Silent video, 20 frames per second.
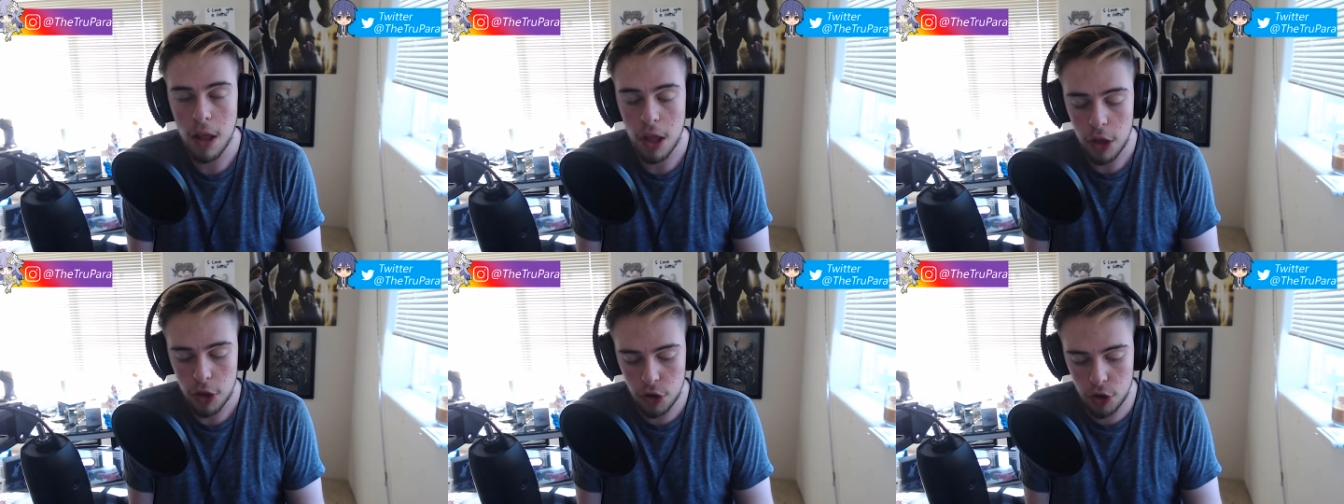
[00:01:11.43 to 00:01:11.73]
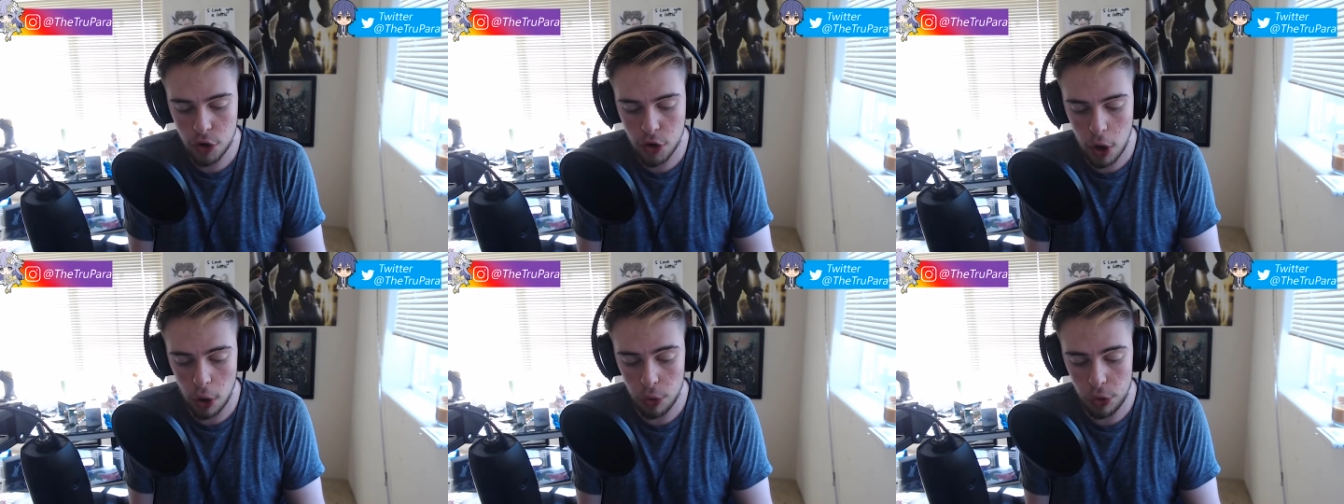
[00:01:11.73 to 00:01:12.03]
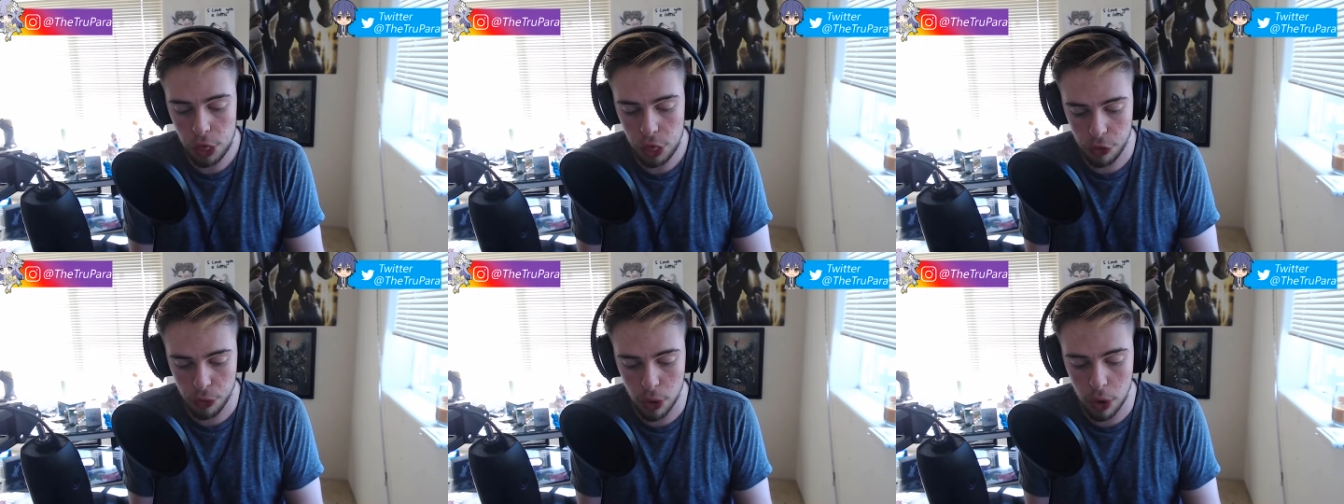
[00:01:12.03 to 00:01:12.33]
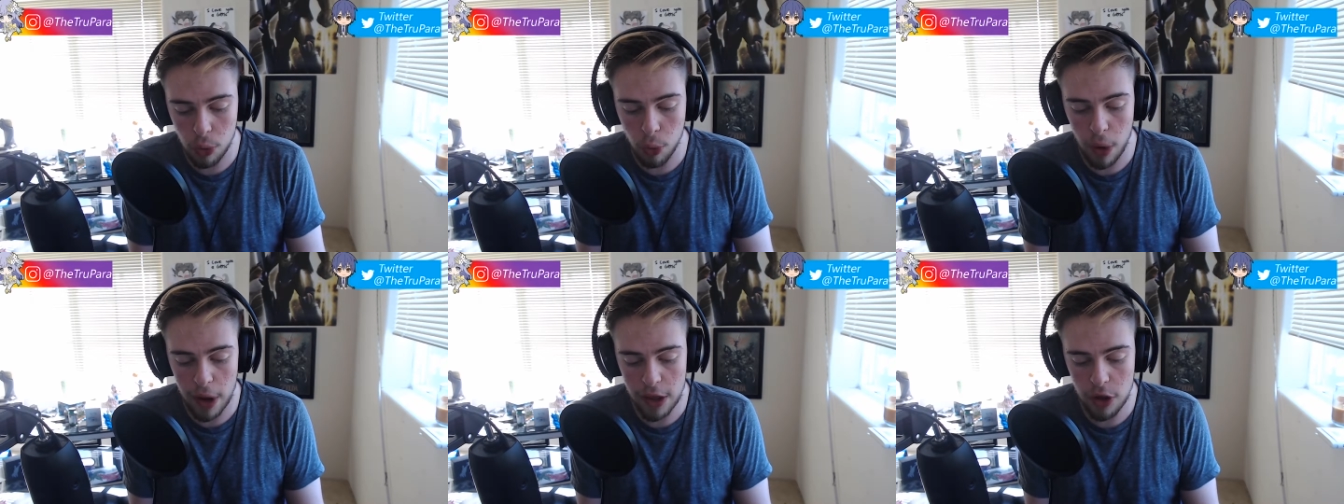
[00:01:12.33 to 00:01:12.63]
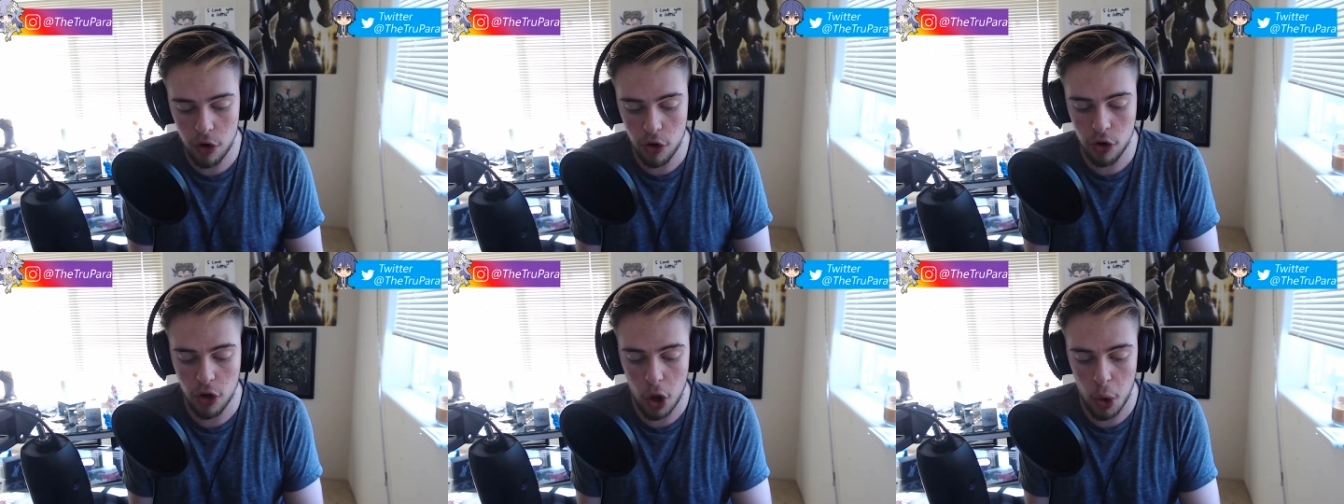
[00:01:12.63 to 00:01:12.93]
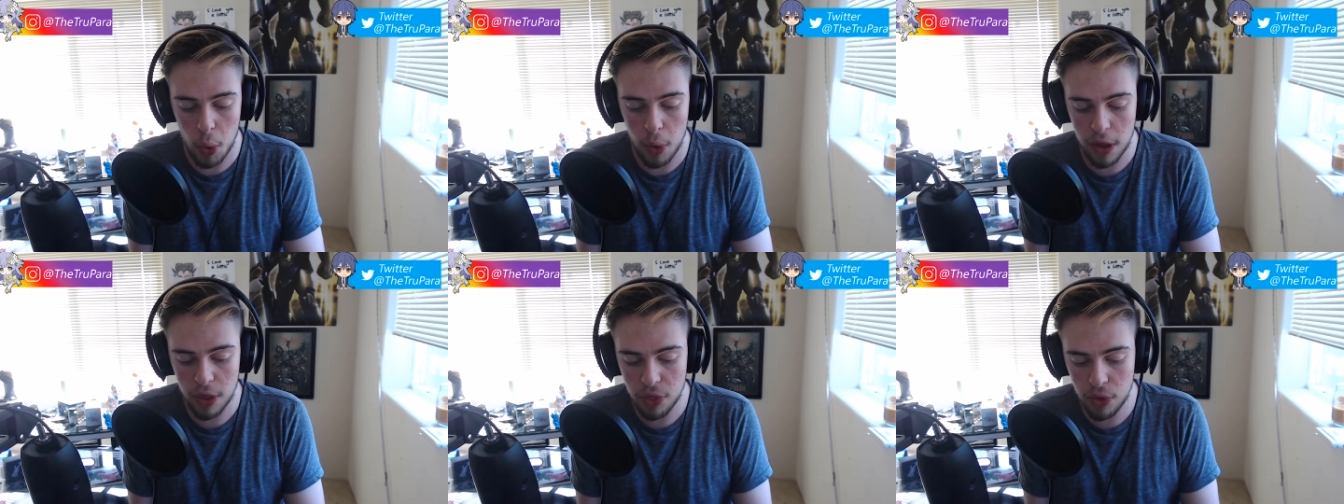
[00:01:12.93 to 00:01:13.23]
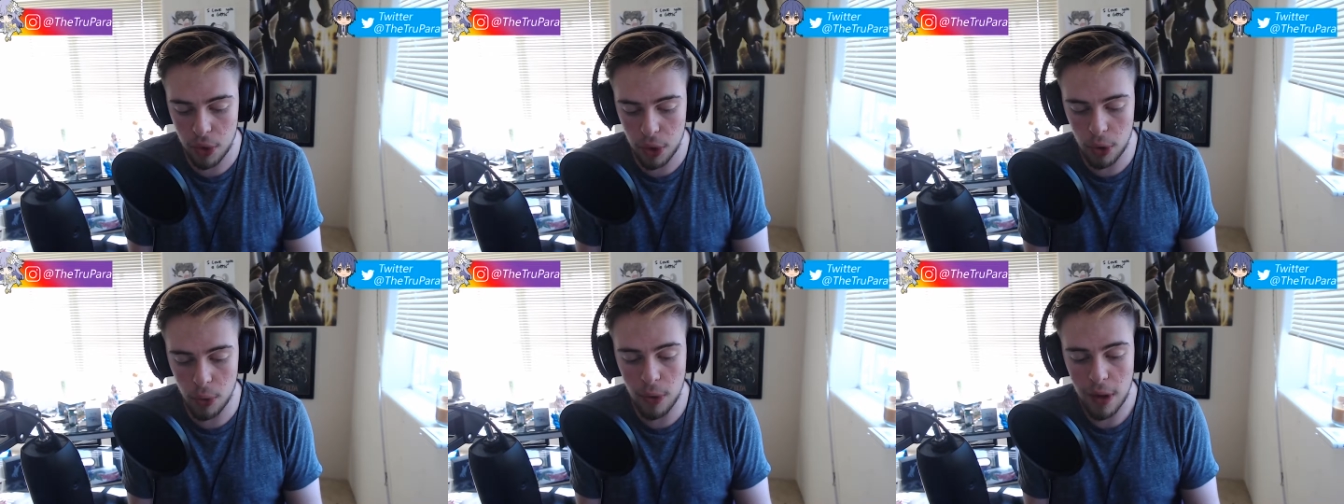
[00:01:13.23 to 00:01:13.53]
You go through what you're going
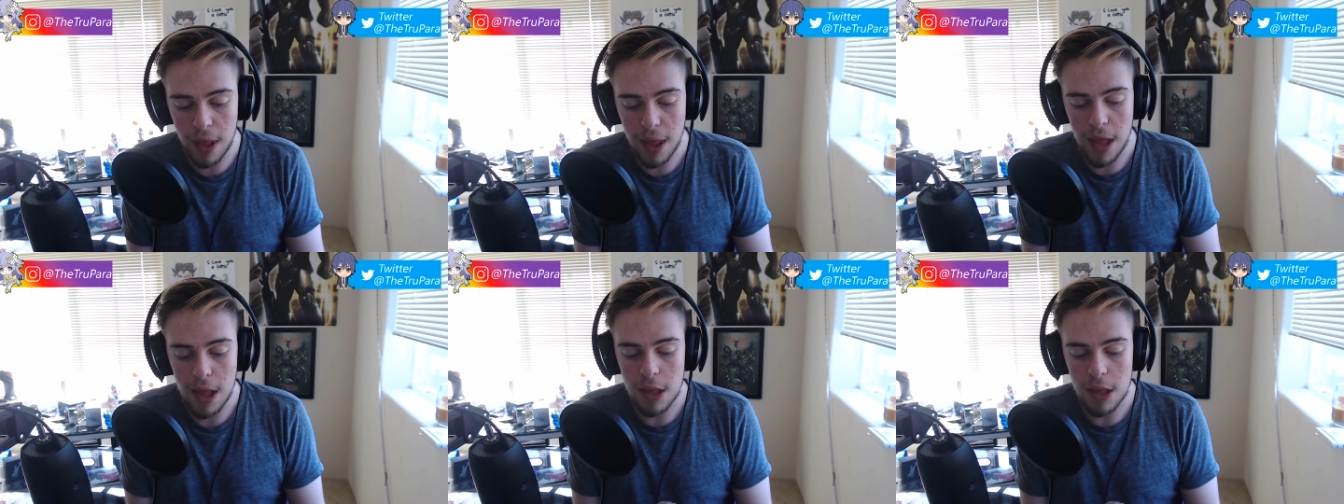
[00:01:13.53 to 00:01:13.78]
through,